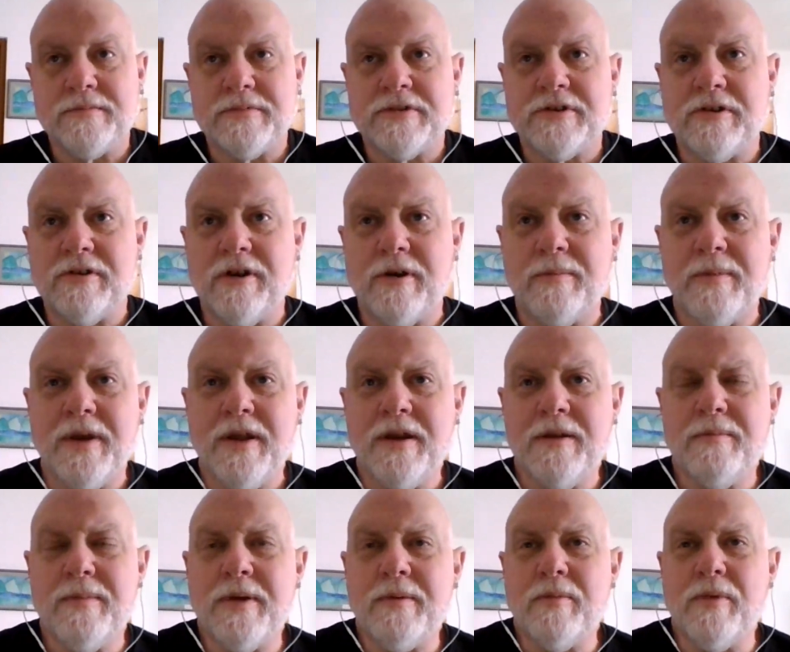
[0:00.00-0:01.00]
So I'm going to
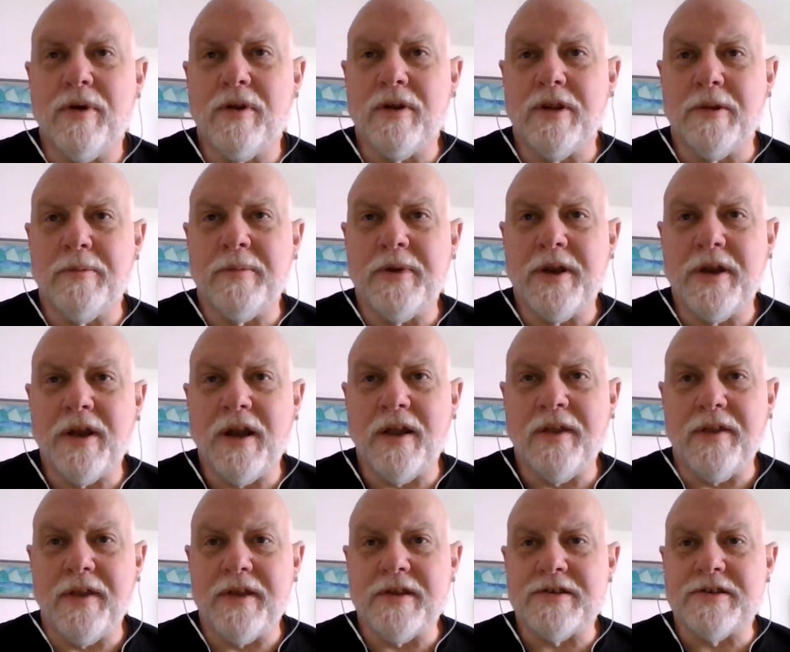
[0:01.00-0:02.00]
be more limited
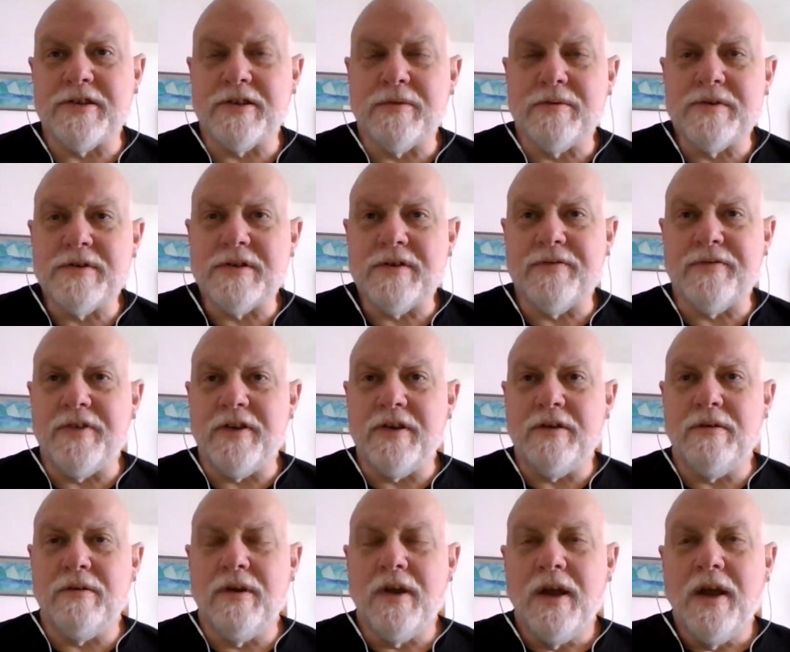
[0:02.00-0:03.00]
on this. There was a
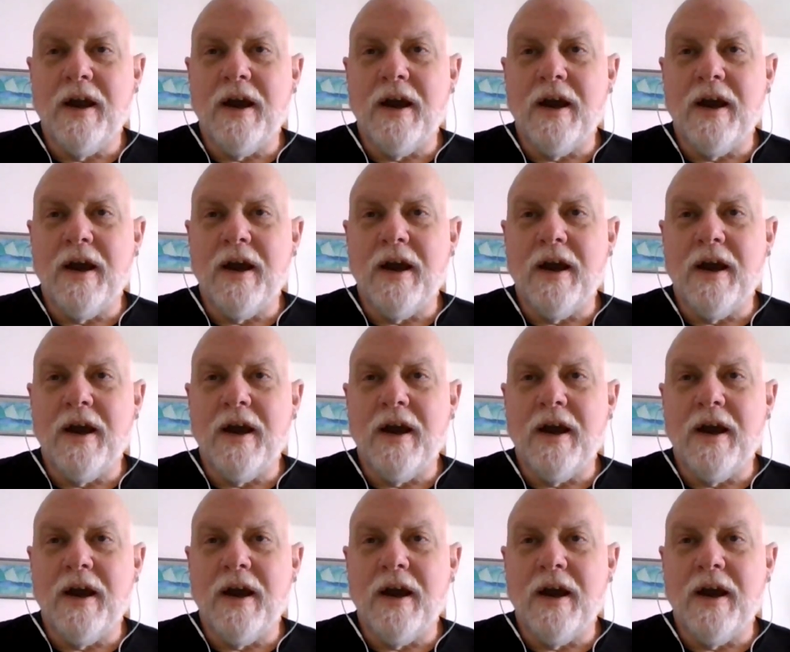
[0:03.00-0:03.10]
few.